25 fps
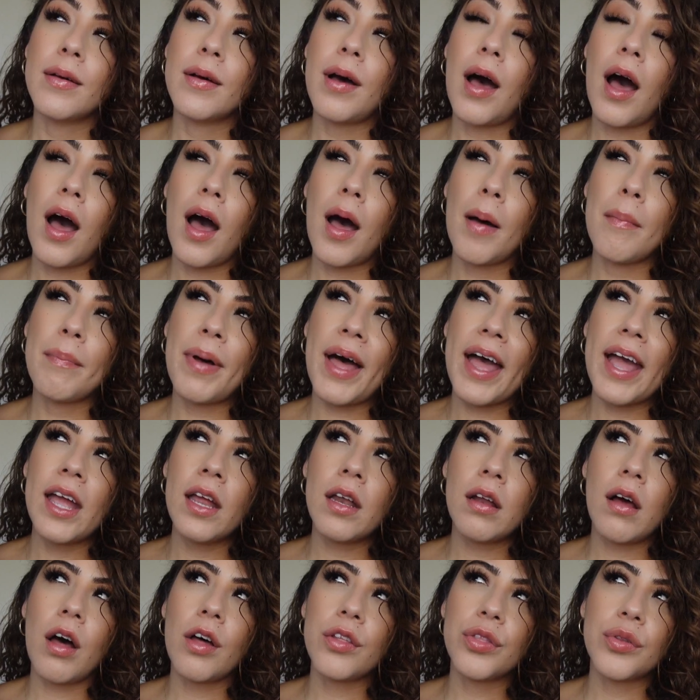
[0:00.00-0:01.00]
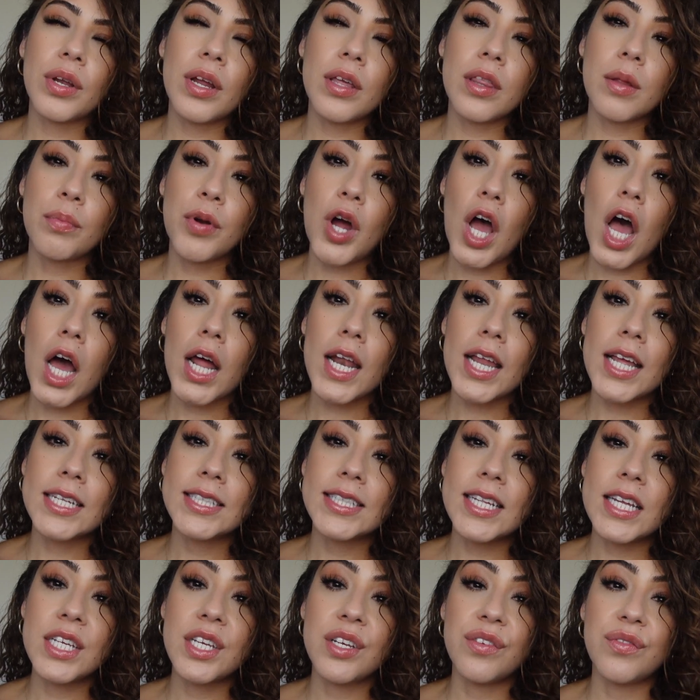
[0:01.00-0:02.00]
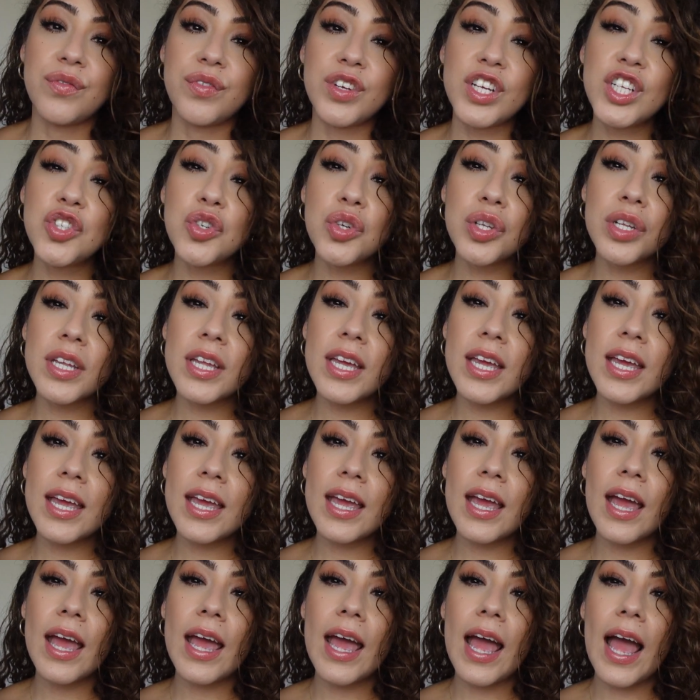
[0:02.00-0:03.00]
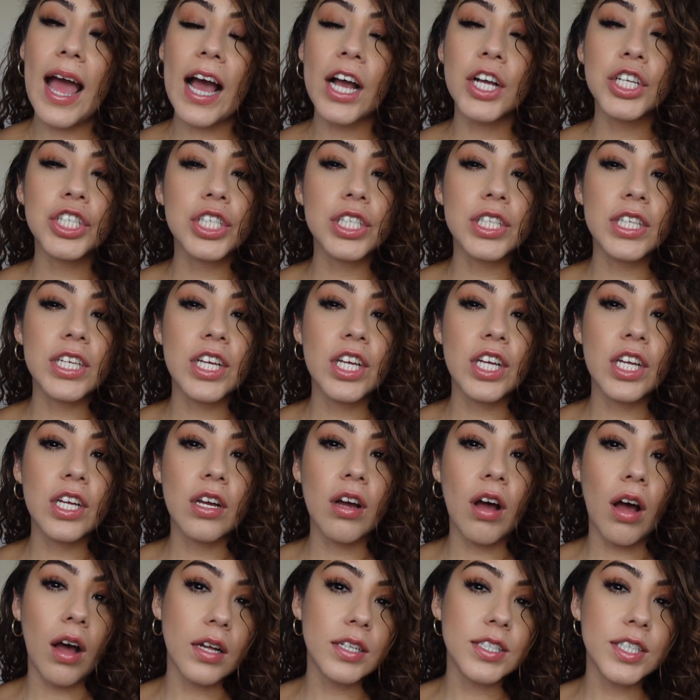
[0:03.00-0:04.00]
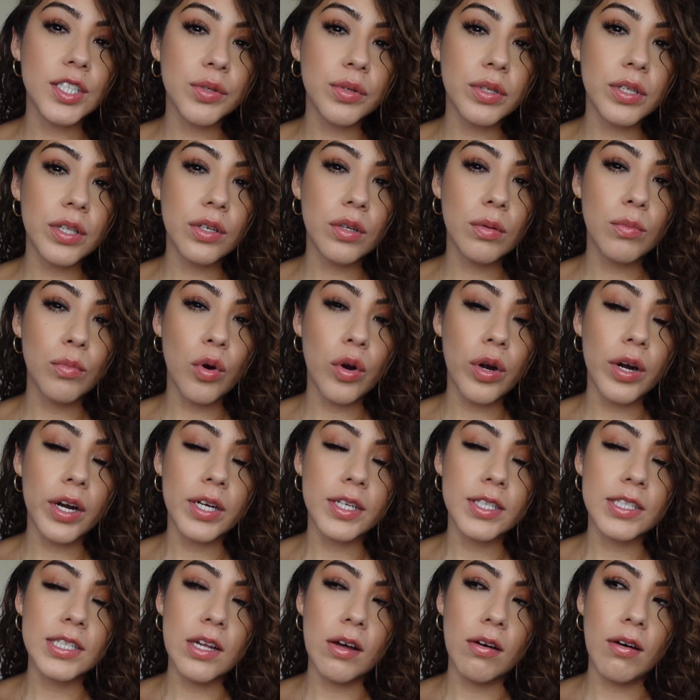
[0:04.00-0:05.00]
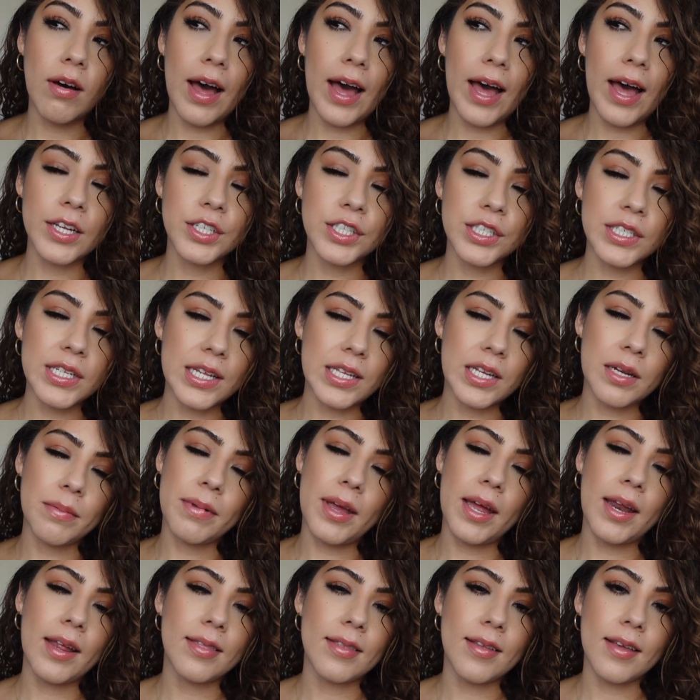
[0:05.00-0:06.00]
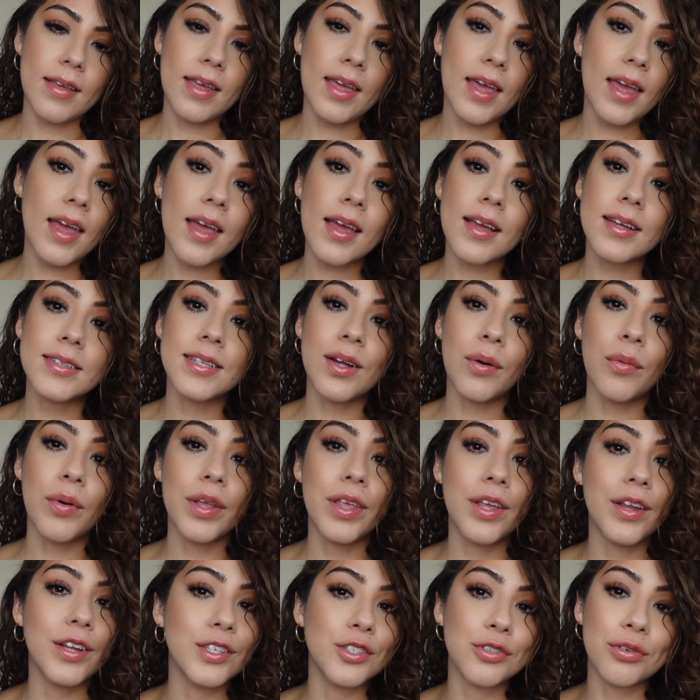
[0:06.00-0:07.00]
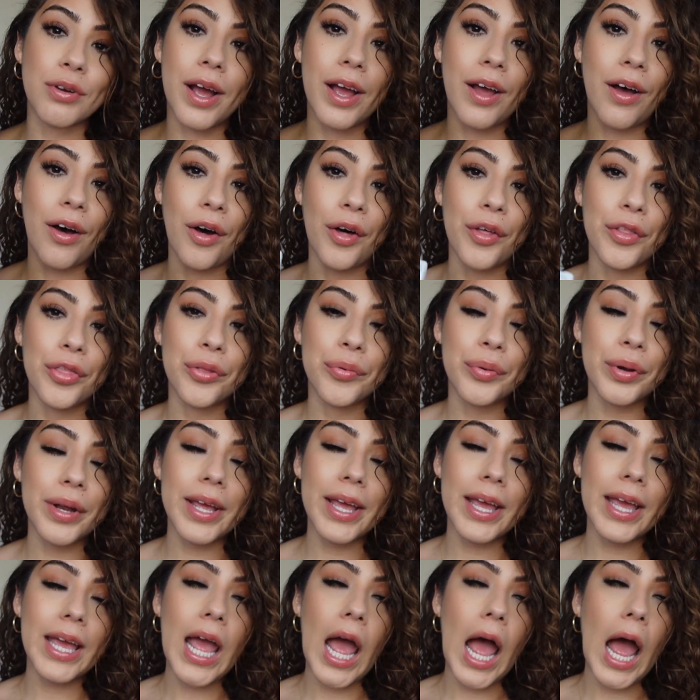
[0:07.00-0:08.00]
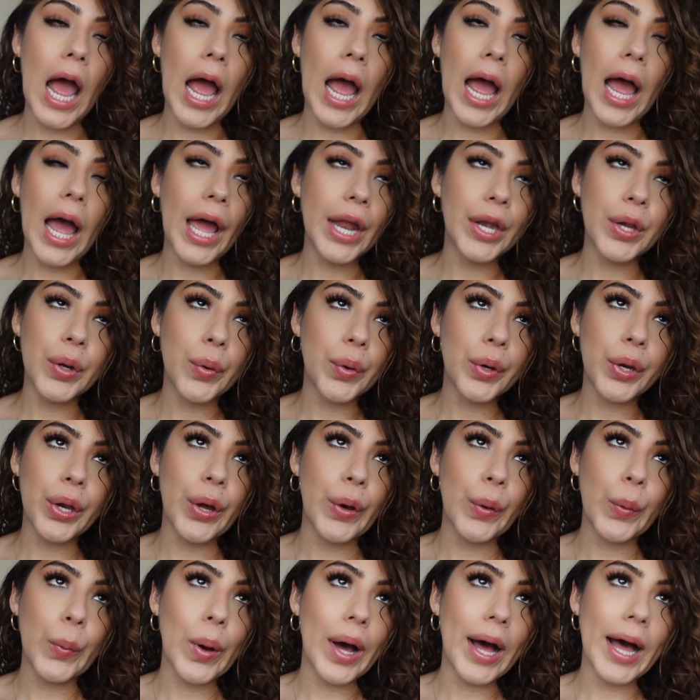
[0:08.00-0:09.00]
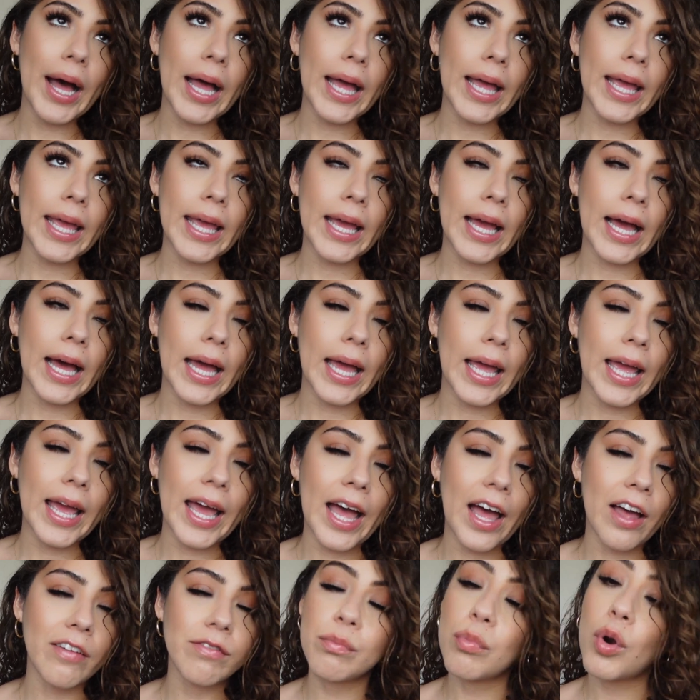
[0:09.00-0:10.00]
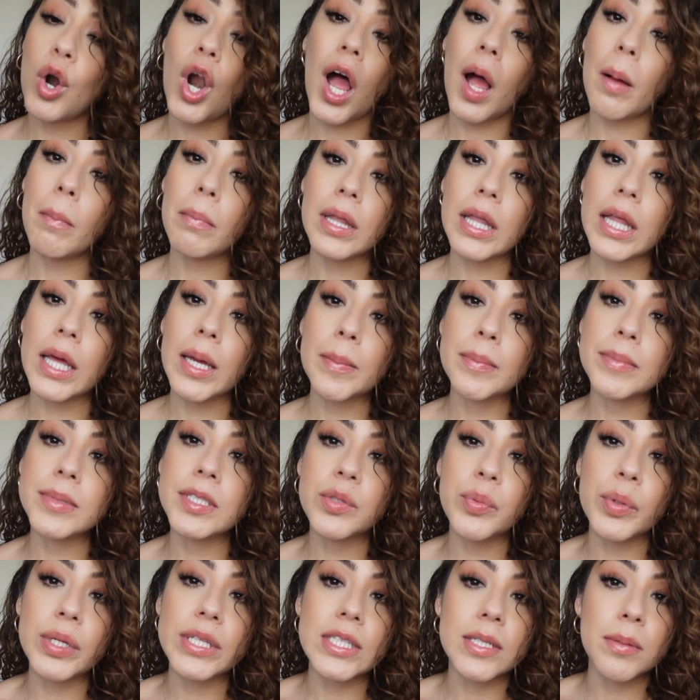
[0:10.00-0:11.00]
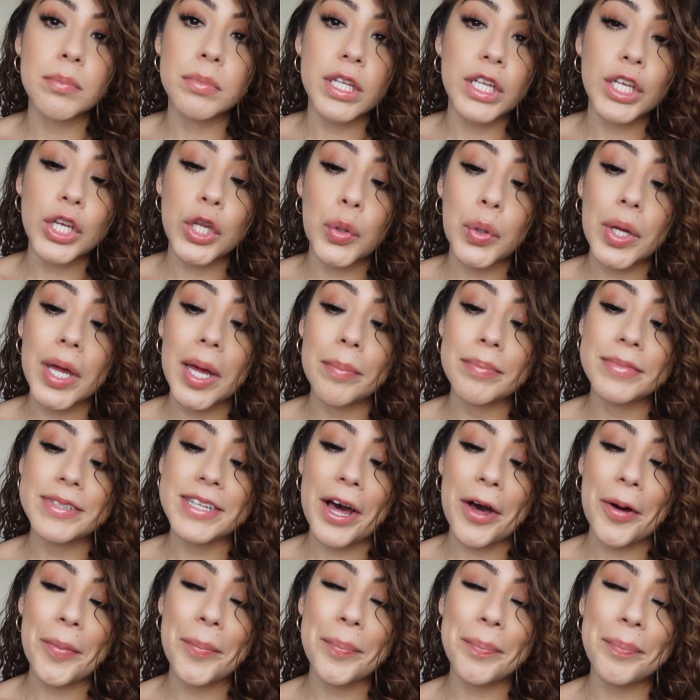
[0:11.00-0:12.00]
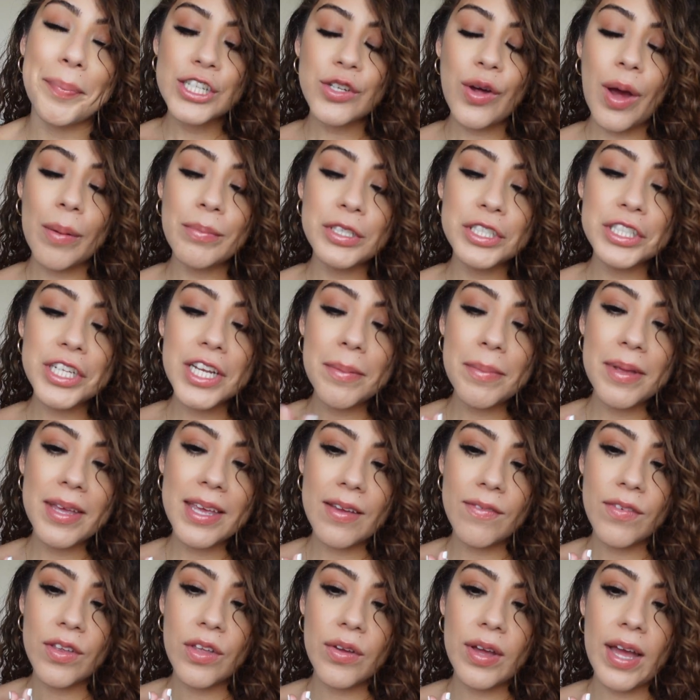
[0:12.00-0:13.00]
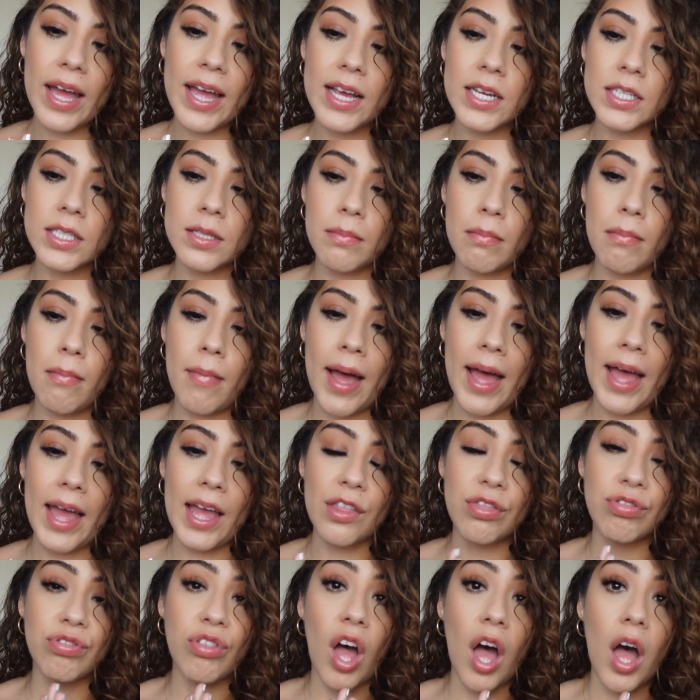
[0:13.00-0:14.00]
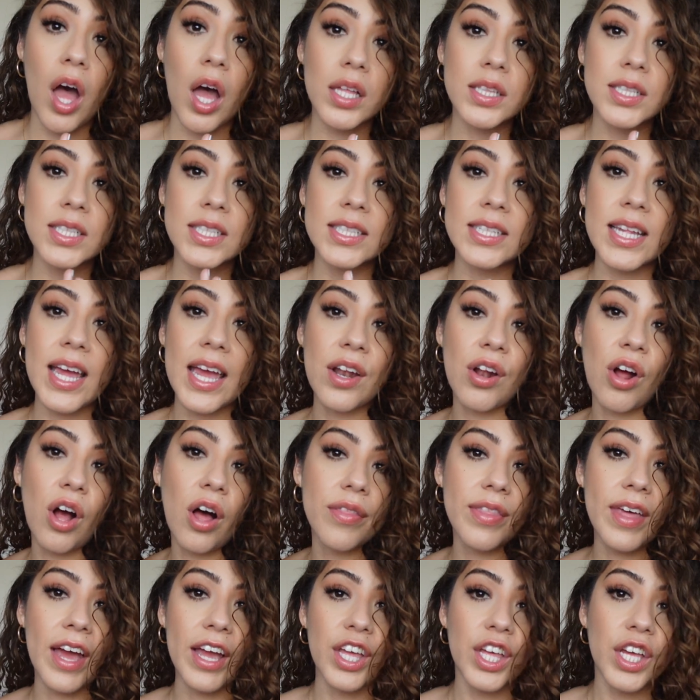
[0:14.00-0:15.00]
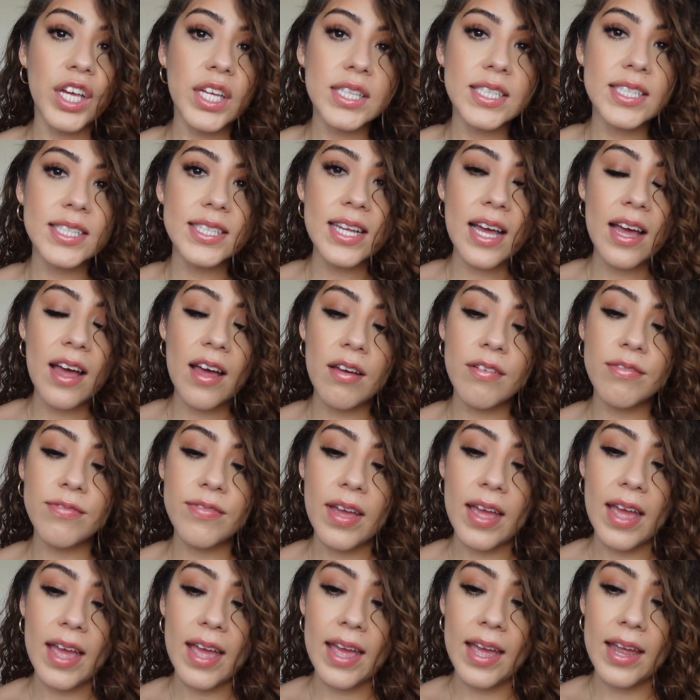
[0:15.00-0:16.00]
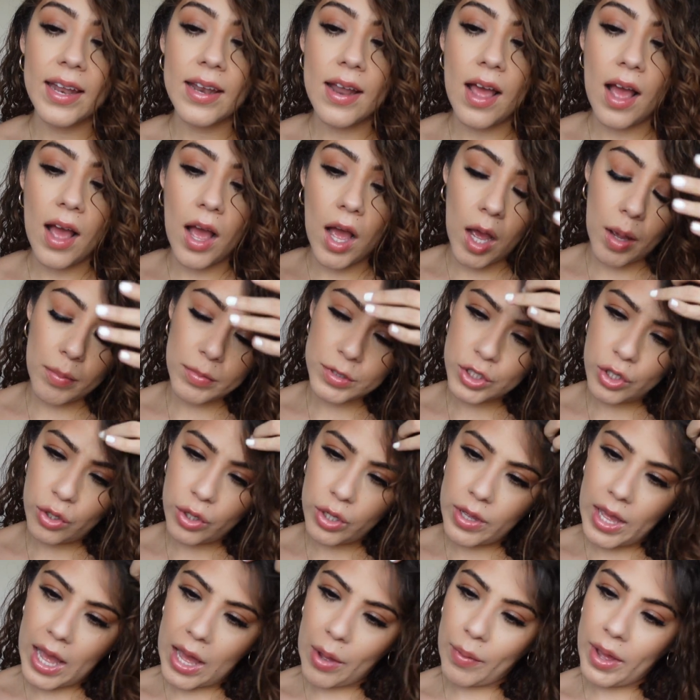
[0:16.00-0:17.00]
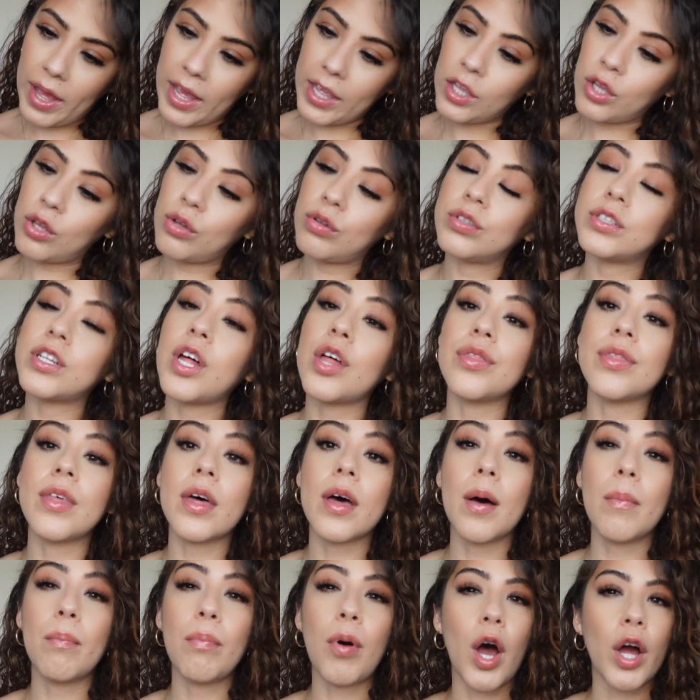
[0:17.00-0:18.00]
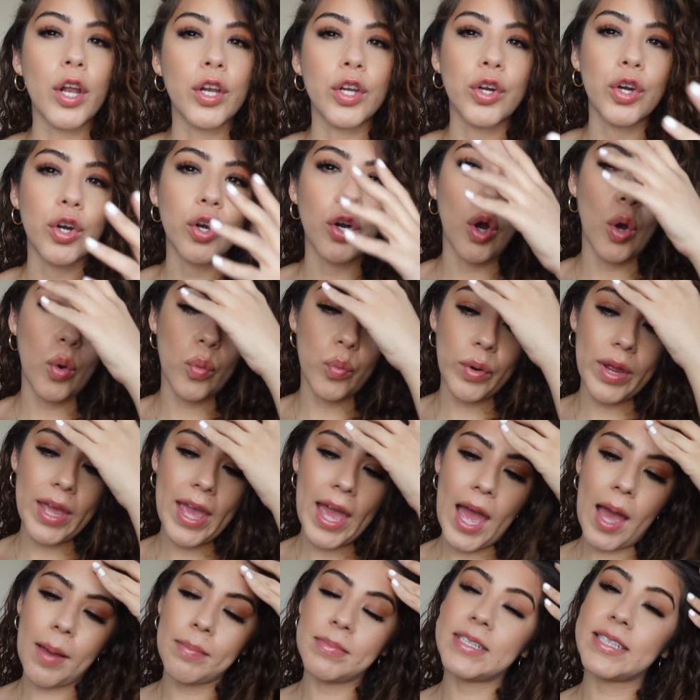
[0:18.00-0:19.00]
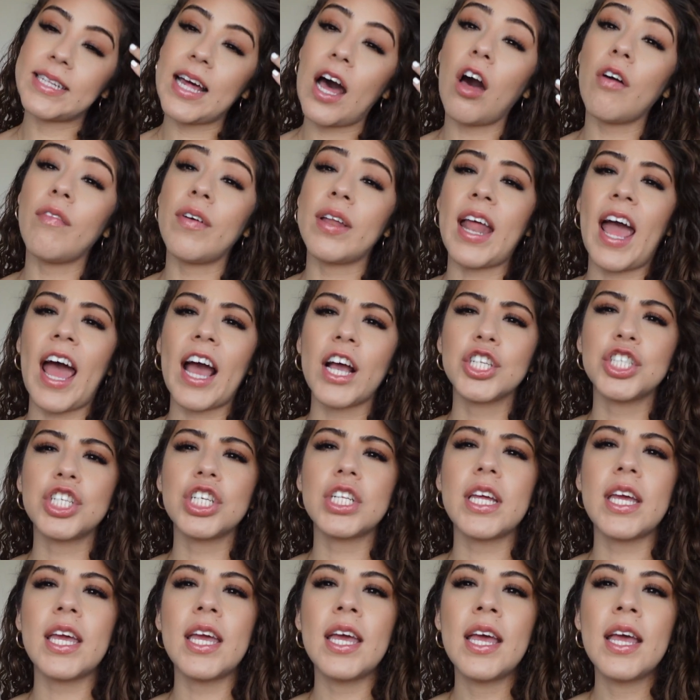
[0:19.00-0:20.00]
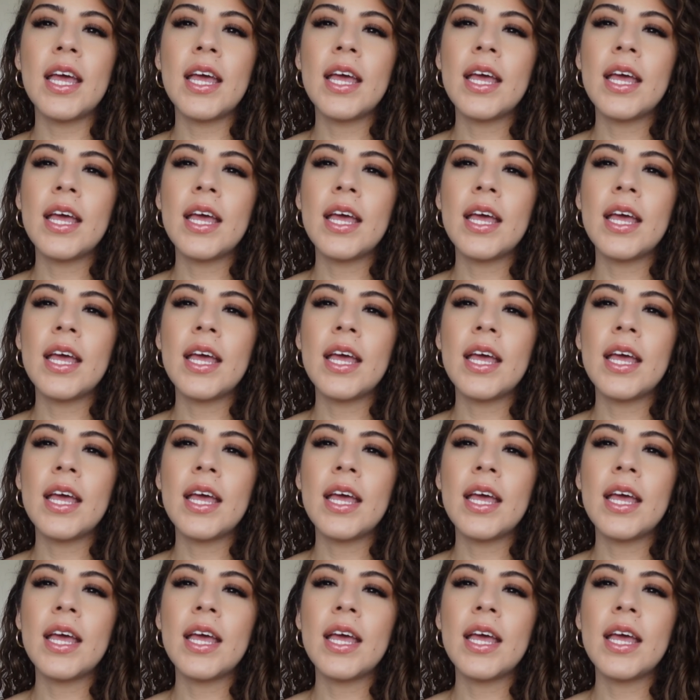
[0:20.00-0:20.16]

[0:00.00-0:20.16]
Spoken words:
Buying all 3 of the products individually actually cost you a little more, so just ended up getting the kit because I wanted to try all 3. I don't know why I have problems when something new comes out. So I'm just going to be giving you guys my thoughts and all that good stuff, and show you how I use the Bond Curl Rehab Salve. And actually,